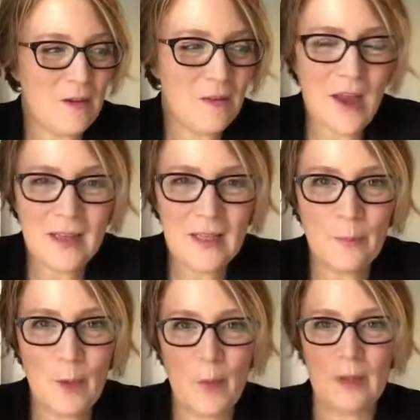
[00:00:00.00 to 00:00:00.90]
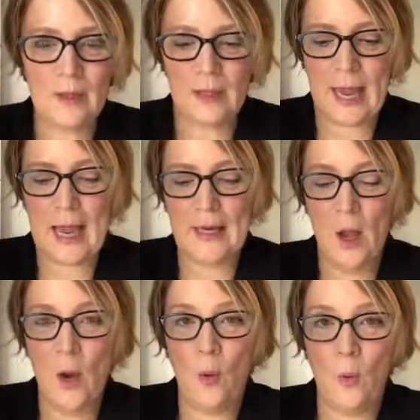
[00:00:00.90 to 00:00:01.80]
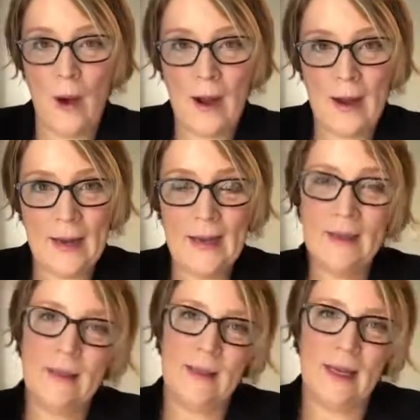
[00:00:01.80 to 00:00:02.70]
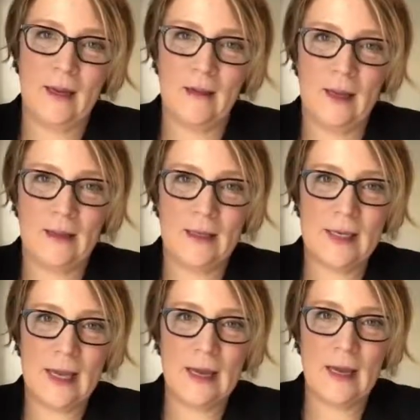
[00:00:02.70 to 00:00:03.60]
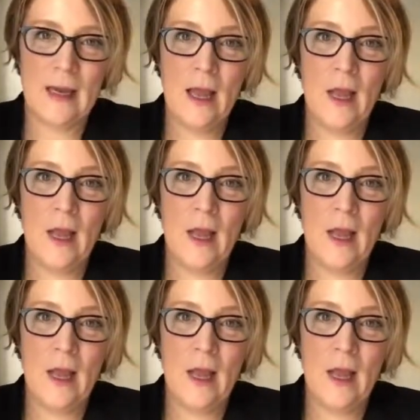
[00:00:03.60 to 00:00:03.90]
Finally, we want to look at why did they collect the data?